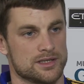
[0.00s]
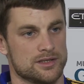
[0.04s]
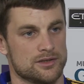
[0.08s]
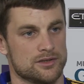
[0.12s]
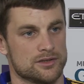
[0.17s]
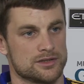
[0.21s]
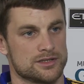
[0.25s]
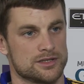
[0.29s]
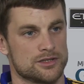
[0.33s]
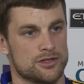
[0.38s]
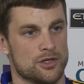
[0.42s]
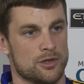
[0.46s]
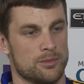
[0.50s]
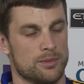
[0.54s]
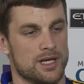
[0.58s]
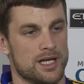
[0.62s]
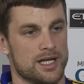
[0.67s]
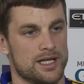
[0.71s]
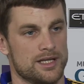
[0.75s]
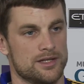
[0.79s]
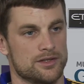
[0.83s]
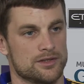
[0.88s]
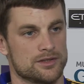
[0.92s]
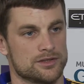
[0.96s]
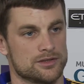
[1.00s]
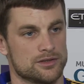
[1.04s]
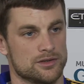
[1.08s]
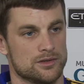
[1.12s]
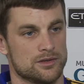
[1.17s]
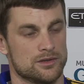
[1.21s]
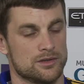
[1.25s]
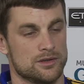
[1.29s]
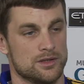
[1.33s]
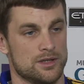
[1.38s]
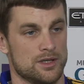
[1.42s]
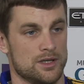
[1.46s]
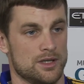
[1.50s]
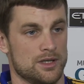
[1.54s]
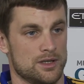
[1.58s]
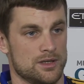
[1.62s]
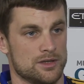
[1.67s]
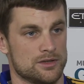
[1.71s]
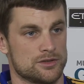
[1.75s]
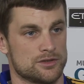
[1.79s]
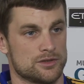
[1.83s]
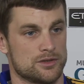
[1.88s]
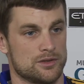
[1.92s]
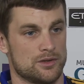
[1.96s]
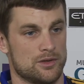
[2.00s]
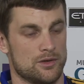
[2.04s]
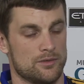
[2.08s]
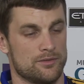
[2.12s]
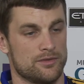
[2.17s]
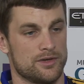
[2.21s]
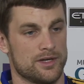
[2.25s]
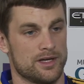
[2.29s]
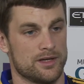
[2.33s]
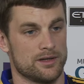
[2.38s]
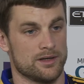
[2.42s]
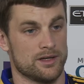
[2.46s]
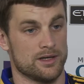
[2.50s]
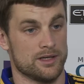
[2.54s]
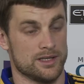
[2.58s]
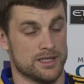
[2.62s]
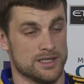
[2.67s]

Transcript: I know it's a double header, so hopefully